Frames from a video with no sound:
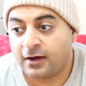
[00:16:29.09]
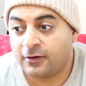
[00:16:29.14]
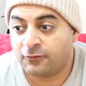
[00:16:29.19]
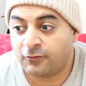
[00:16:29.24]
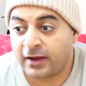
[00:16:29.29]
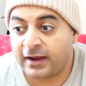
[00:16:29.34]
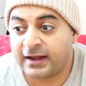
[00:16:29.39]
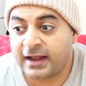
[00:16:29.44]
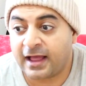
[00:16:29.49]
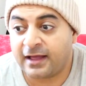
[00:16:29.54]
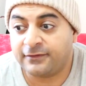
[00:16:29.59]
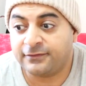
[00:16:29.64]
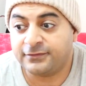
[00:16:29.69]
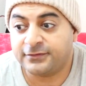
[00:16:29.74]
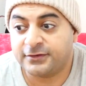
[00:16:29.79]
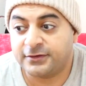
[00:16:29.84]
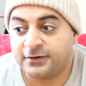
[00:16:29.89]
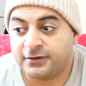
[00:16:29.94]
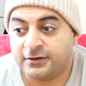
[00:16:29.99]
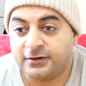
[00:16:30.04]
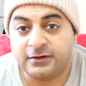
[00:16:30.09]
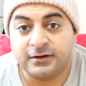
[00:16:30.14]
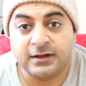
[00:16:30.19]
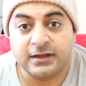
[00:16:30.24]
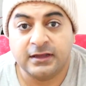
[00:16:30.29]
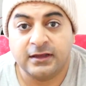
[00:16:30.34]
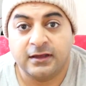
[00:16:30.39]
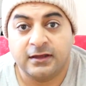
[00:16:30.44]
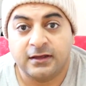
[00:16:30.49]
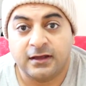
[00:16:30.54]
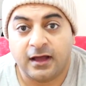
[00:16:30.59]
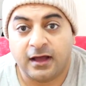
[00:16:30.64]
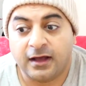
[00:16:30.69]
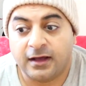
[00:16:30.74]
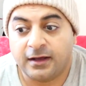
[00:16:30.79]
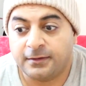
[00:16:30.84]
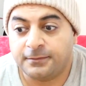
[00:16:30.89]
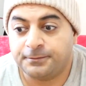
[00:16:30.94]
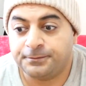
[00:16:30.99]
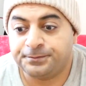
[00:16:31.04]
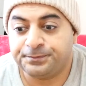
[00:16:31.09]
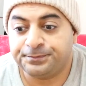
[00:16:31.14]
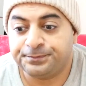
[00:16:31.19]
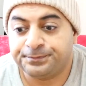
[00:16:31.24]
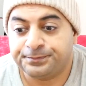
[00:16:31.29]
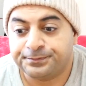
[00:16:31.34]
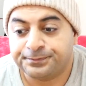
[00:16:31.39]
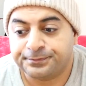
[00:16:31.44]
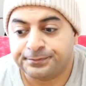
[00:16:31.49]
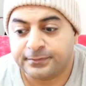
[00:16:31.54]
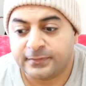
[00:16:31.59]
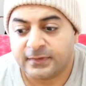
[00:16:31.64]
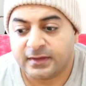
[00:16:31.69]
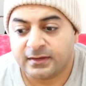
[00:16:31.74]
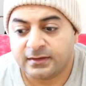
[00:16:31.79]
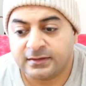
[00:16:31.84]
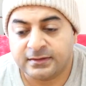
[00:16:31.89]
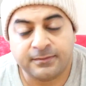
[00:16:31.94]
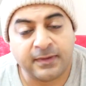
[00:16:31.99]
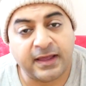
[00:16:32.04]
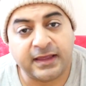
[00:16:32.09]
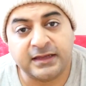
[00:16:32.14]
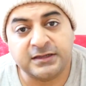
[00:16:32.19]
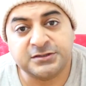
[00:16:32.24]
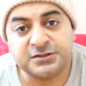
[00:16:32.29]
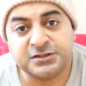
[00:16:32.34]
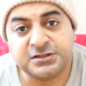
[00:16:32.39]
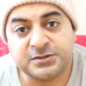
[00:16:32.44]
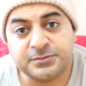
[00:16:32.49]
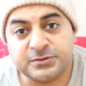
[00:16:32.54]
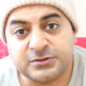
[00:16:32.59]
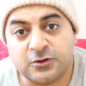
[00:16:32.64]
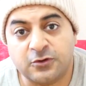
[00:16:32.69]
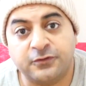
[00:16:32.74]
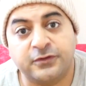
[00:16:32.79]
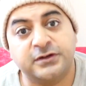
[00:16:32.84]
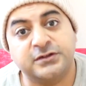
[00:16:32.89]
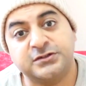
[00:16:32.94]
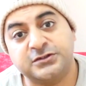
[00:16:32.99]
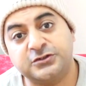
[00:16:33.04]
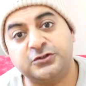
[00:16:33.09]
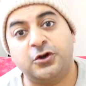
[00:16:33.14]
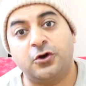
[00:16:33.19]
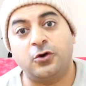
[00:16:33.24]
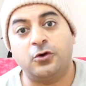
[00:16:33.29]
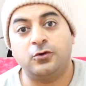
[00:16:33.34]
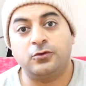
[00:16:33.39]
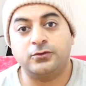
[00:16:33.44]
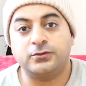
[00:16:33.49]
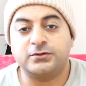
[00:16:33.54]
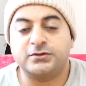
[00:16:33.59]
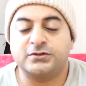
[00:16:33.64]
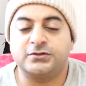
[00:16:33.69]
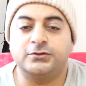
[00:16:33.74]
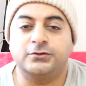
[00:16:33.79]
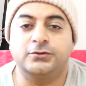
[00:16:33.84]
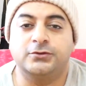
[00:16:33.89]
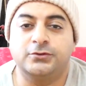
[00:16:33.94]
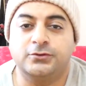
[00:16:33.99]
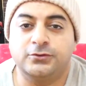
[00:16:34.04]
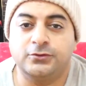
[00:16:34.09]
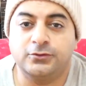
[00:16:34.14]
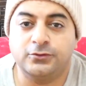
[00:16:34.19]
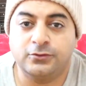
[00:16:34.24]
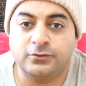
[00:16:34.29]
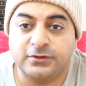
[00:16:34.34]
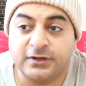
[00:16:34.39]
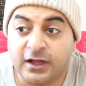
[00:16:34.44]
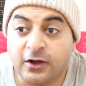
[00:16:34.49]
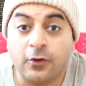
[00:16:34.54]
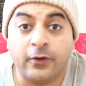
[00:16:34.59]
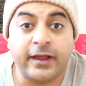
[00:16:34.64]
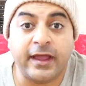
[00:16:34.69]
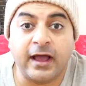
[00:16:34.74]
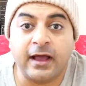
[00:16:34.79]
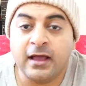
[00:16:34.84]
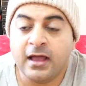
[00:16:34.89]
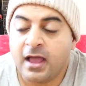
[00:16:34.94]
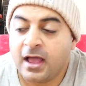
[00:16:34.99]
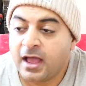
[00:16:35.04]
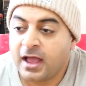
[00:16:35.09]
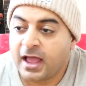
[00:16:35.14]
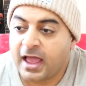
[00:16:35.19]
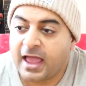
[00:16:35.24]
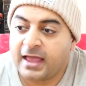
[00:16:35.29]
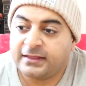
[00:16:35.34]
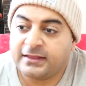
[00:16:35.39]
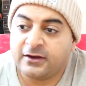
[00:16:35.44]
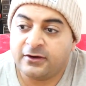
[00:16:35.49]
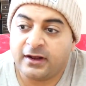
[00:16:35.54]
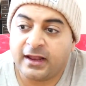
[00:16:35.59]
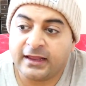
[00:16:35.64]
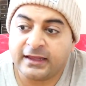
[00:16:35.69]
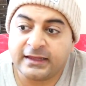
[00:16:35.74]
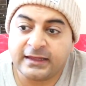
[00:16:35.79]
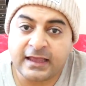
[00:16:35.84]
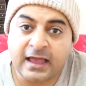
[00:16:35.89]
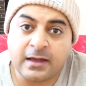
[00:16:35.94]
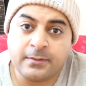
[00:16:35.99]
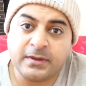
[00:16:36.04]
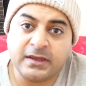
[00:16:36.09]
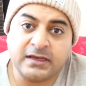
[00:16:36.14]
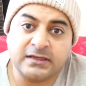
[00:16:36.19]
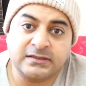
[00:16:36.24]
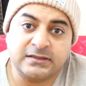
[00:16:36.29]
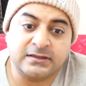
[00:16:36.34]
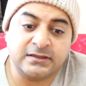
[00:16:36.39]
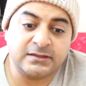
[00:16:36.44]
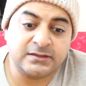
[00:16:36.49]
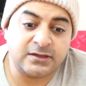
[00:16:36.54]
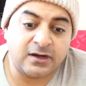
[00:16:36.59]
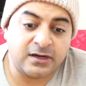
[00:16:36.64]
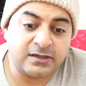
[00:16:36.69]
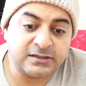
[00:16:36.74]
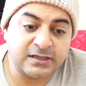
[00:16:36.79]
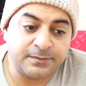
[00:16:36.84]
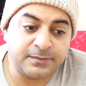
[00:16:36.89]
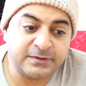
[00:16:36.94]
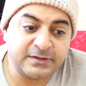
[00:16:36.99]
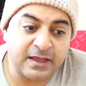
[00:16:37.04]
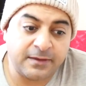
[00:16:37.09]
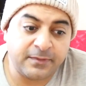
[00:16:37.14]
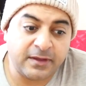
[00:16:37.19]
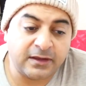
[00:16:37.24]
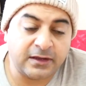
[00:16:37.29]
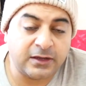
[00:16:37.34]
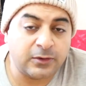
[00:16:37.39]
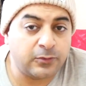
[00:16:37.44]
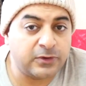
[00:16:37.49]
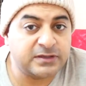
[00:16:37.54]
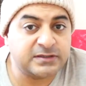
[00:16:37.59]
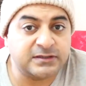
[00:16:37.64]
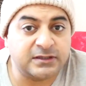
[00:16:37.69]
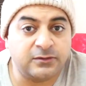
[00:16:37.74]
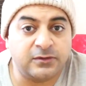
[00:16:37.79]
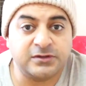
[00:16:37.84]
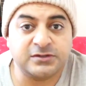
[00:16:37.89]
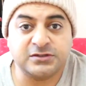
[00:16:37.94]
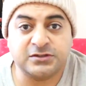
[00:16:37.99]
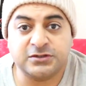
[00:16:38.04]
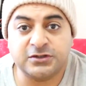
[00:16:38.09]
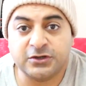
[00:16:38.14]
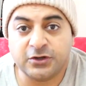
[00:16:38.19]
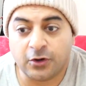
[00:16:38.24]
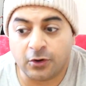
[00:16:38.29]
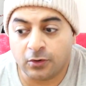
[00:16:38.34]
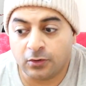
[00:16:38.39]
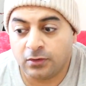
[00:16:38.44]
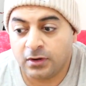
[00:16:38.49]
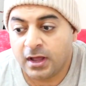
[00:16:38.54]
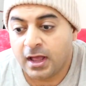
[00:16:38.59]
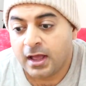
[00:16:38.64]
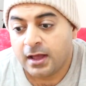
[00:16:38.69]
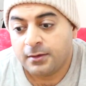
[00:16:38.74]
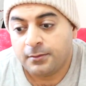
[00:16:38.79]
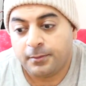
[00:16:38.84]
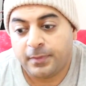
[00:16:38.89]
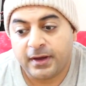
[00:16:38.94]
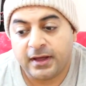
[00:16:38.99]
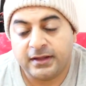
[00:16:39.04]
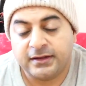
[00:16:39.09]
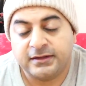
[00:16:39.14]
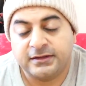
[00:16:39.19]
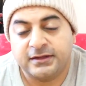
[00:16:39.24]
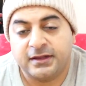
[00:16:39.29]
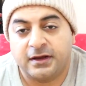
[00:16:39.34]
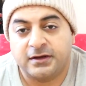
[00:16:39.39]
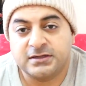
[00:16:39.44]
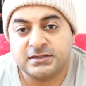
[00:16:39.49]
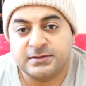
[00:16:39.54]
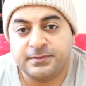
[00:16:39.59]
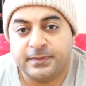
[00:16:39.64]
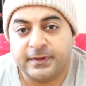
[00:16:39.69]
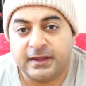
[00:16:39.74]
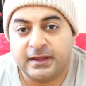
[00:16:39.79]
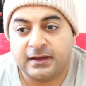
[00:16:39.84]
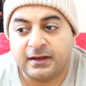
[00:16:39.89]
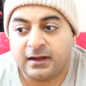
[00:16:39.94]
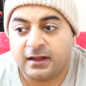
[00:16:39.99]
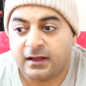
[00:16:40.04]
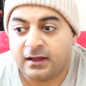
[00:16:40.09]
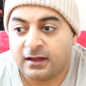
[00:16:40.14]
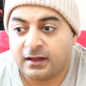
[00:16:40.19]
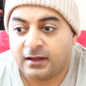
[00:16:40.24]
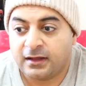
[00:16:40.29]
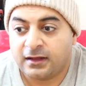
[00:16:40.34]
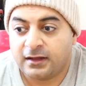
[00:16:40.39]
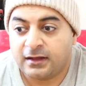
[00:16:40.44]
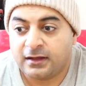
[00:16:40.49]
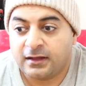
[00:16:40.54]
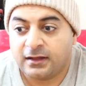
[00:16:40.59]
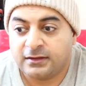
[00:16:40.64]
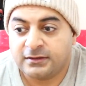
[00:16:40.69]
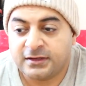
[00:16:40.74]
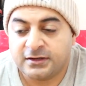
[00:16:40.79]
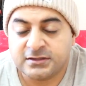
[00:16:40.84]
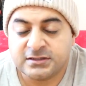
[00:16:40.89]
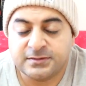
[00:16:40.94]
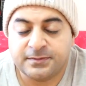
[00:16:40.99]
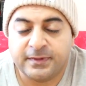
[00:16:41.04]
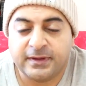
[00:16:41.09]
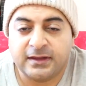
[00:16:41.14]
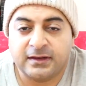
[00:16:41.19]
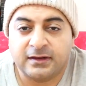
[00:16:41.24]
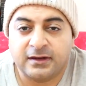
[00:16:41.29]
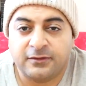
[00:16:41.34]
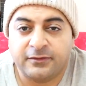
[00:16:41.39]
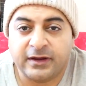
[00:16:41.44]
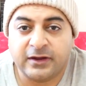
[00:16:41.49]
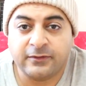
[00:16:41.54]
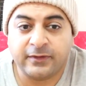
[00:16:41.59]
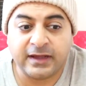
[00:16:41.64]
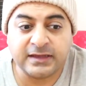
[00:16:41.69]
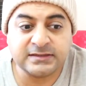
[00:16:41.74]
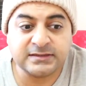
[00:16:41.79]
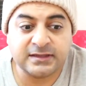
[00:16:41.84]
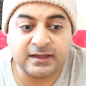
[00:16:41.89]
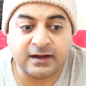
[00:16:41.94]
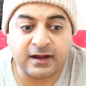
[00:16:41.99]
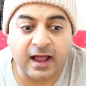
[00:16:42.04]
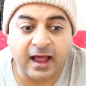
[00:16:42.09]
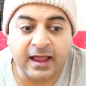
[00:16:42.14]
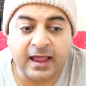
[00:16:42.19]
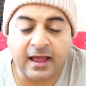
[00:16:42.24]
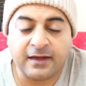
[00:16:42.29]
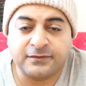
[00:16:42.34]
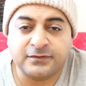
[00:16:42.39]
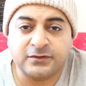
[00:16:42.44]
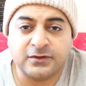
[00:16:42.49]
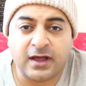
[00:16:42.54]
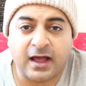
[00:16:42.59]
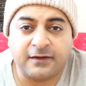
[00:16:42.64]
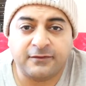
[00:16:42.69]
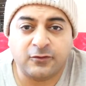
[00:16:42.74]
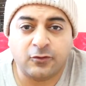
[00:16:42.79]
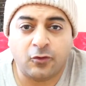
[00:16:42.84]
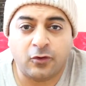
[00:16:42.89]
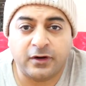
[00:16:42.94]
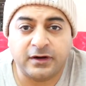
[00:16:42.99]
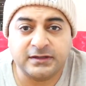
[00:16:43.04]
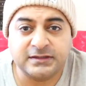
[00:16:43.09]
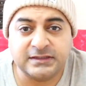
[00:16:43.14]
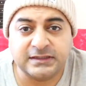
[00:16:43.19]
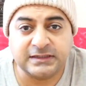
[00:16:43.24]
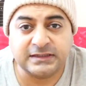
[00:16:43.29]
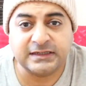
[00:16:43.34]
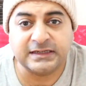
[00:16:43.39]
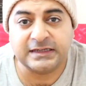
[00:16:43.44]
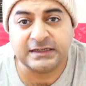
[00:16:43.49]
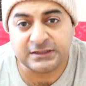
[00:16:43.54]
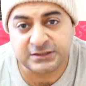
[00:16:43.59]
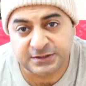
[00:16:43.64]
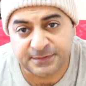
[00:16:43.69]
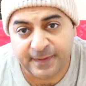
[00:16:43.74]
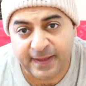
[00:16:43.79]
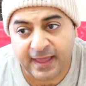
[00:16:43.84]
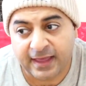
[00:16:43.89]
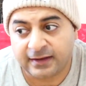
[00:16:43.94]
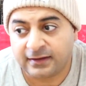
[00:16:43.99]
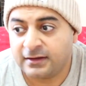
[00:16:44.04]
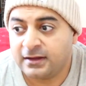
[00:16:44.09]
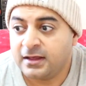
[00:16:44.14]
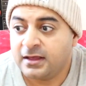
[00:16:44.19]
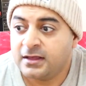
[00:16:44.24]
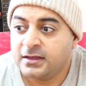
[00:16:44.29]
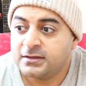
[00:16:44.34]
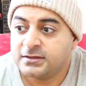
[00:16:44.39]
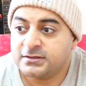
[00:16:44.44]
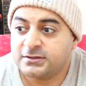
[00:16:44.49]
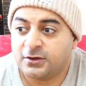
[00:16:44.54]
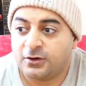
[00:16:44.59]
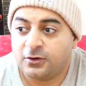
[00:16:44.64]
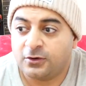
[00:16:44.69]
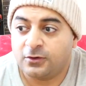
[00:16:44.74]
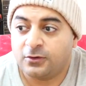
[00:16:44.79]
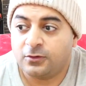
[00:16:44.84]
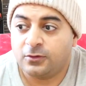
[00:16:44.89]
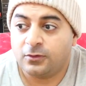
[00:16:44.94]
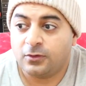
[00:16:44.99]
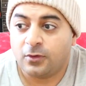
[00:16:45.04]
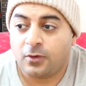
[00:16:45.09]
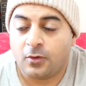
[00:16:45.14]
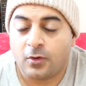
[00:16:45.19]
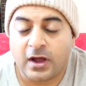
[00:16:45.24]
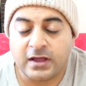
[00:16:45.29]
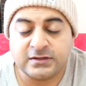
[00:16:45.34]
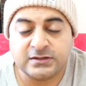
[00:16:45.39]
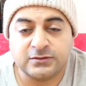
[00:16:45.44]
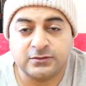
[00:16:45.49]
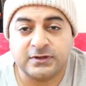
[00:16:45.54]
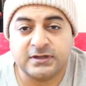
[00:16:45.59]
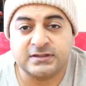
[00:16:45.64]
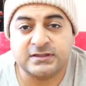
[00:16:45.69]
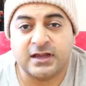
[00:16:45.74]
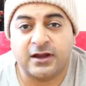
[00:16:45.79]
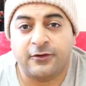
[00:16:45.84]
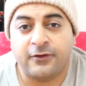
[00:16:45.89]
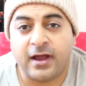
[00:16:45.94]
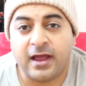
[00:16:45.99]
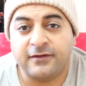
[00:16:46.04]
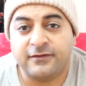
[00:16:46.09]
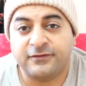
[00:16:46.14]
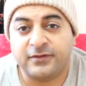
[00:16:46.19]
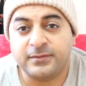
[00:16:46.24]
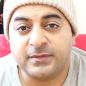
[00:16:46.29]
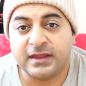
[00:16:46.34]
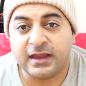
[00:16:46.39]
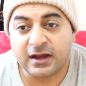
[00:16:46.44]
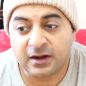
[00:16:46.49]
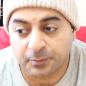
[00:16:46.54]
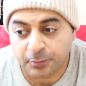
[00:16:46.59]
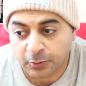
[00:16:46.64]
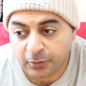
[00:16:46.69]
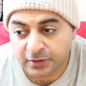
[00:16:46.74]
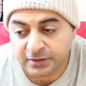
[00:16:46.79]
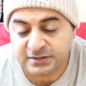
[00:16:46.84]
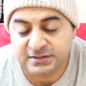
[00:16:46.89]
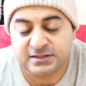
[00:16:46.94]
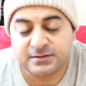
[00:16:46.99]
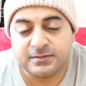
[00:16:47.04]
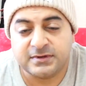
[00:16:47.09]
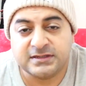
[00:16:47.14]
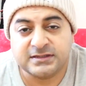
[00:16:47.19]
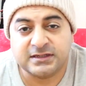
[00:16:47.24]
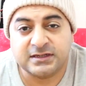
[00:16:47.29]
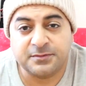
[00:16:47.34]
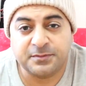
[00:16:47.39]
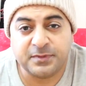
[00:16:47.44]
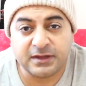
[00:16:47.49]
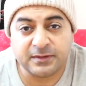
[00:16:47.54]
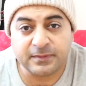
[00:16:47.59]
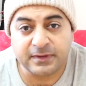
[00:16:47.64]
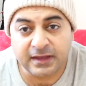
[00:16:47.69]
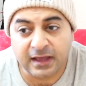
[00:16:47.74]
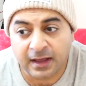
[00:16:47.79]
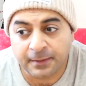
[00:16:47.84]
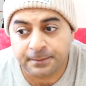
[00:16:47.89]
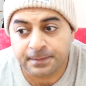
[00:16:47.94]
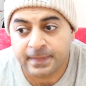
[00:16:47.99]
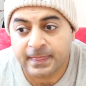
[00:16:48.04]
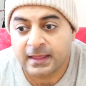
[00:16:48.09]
right after my internship was over to go to Nagoya. And they were like, yeah, because of the SARS epidemic, we still want you to go, but there's been a request that I have to have quarantine in Japan. So as soon as I arrive from the airport, somebody's gonna pick me up